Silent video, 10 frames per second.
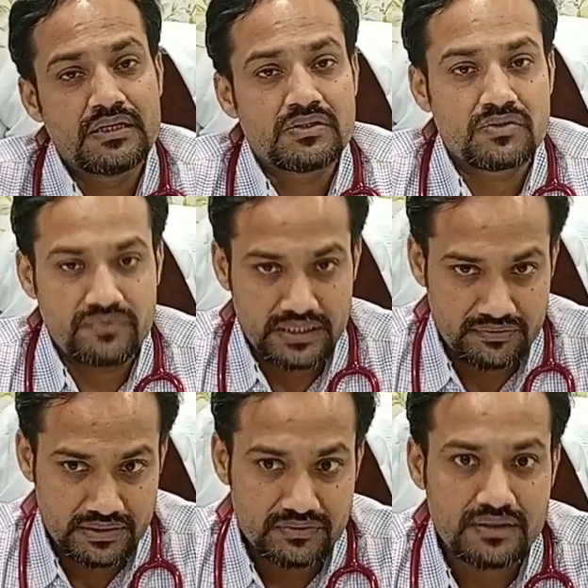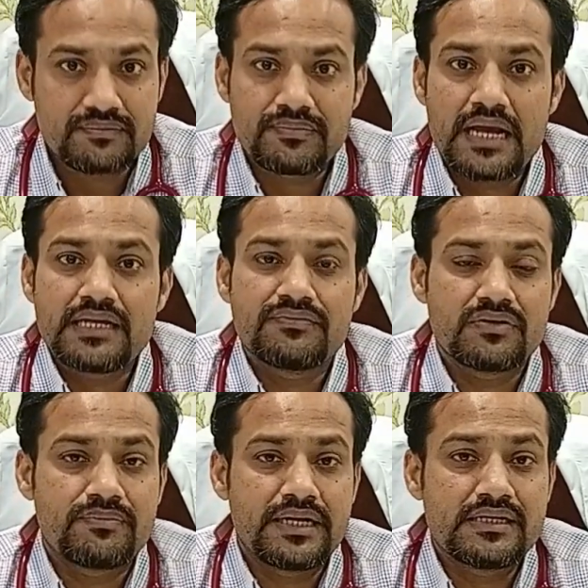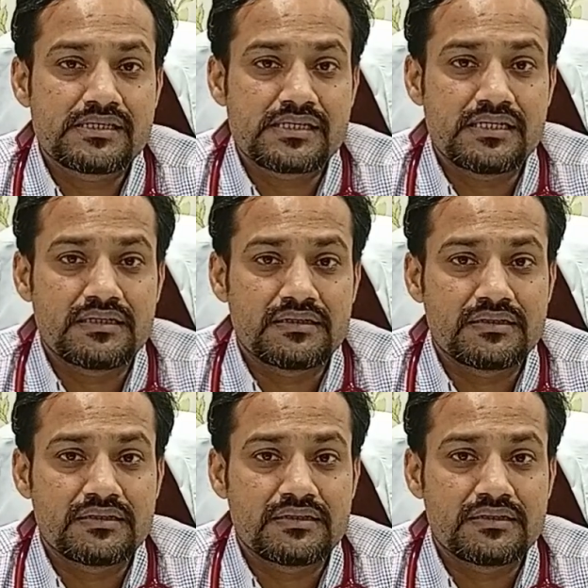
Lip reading: So whenever you are planning for a pregnancy,